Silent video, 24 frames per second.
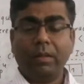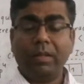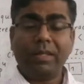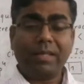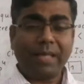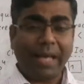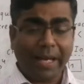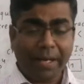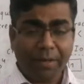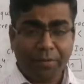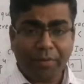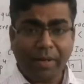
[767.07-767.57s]

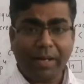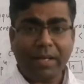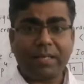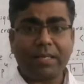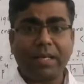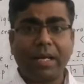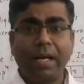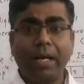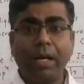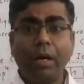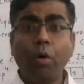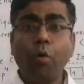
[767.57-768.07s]
These
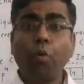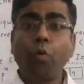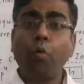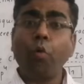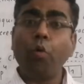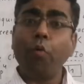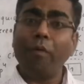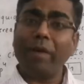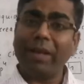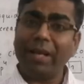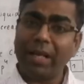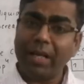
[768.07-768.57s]
hydrides are
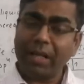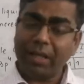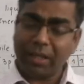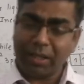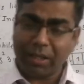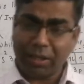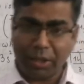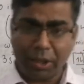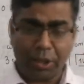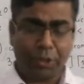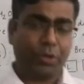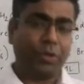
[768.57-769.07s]
covalent
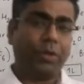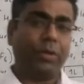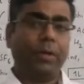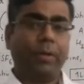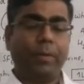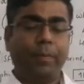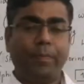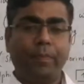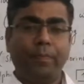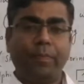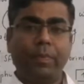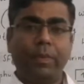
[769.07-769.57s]
in
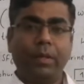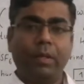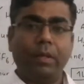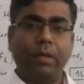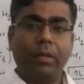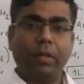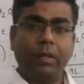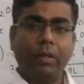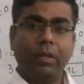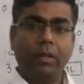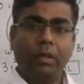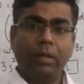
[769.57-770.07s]
nature.
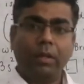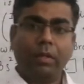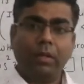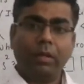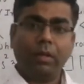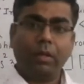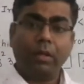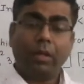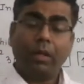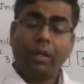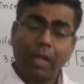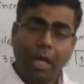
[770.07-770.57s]

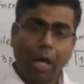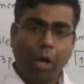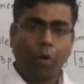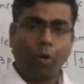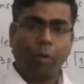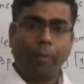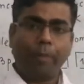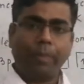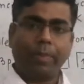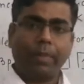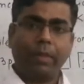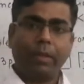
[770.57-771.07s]

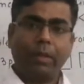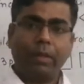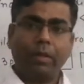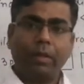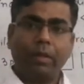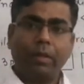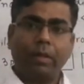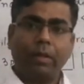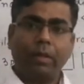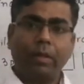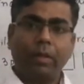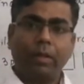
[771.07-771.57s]

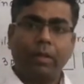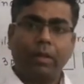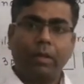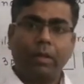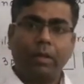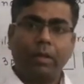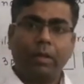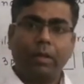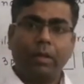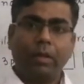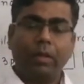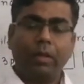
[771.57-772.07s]
Now,
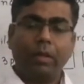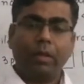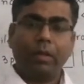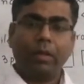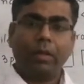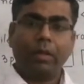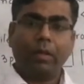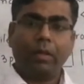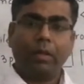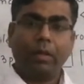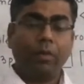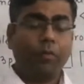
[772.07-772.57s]

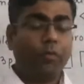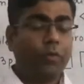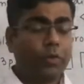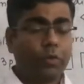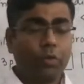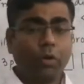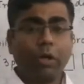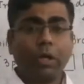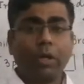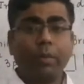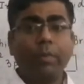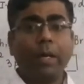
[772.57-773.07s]
if we
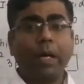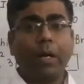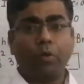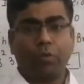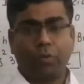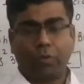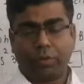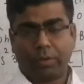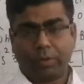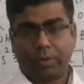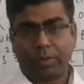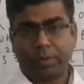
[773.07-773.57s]
talk
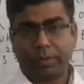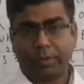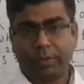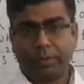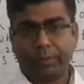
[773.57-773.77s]
about